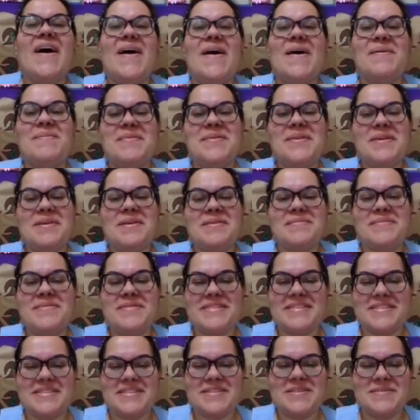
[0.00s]
Open your
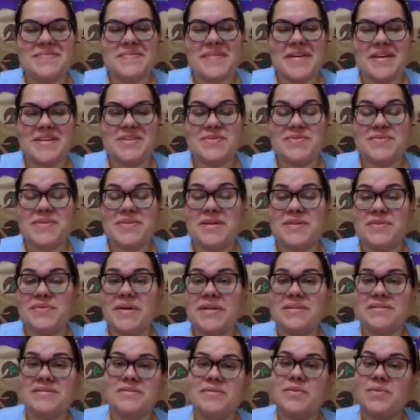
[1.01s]
books to page
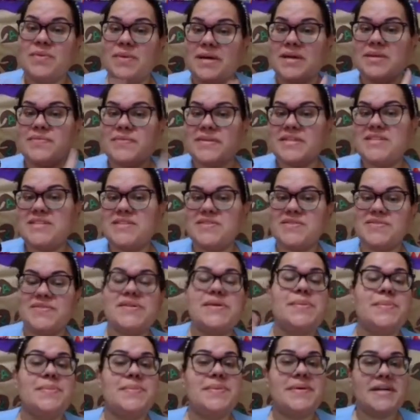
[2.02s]
110,
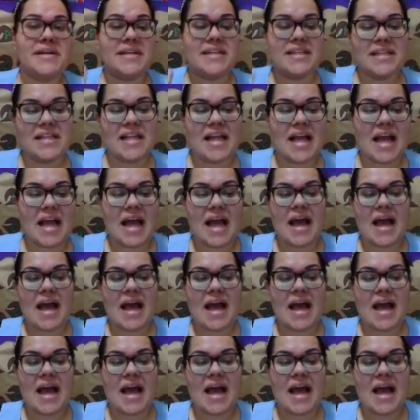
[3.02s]
but